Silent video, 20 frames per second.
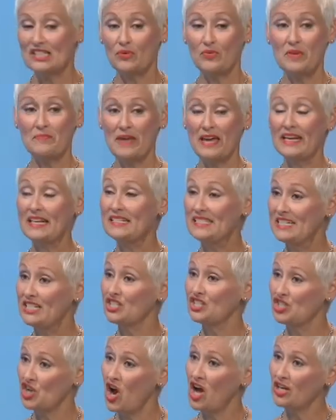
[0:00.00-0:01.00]
So we made a
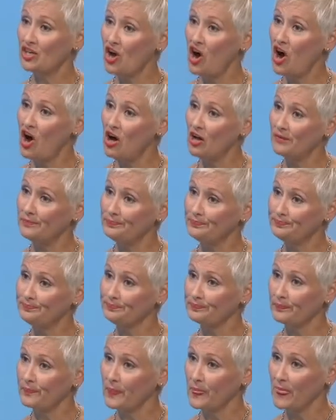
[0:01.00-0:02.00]
Dear John call.
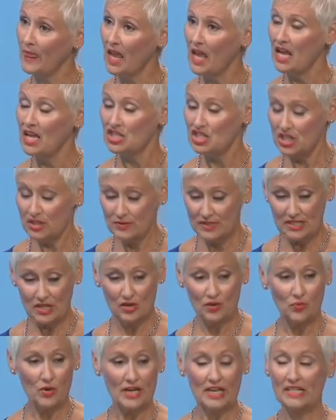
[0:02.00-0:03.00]
She was
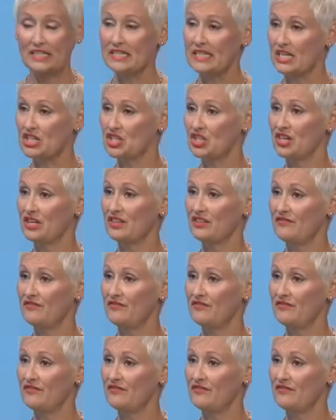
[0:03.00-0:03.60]
on one extension